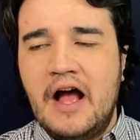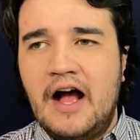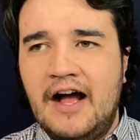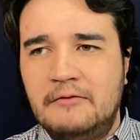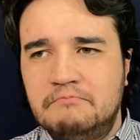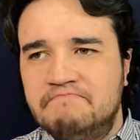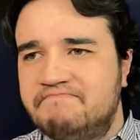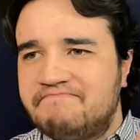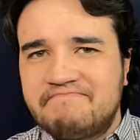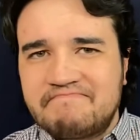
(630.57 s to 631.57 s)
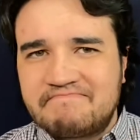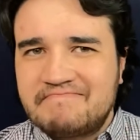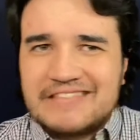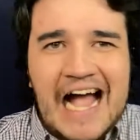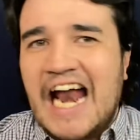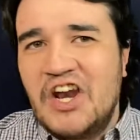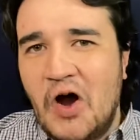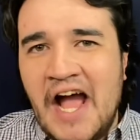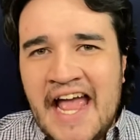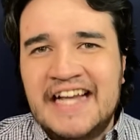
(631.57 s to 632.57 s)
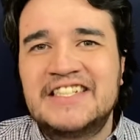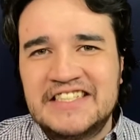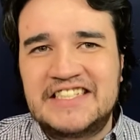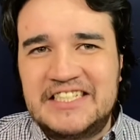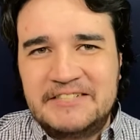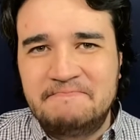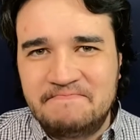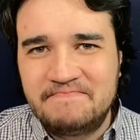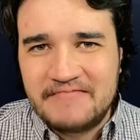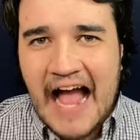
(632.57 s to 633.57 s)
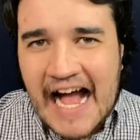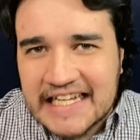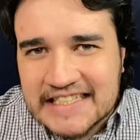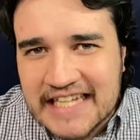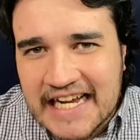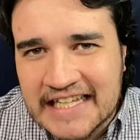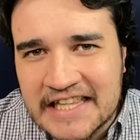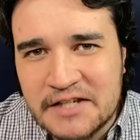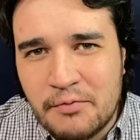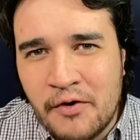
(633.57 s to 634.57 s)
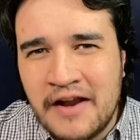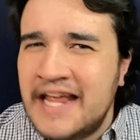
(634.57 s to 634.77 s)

I don't know. It doesn't seem as likely at this point.